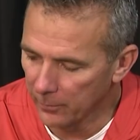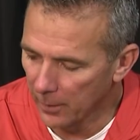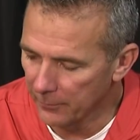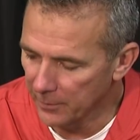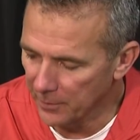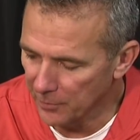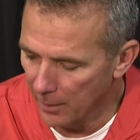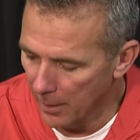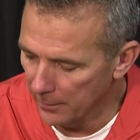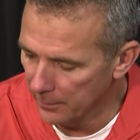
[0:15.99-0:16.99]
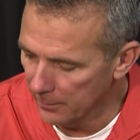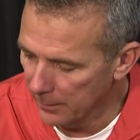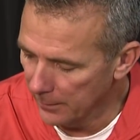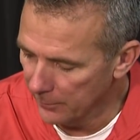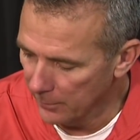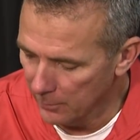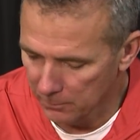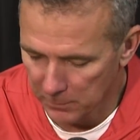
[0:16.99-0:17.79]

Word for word: You obviously saw it, and so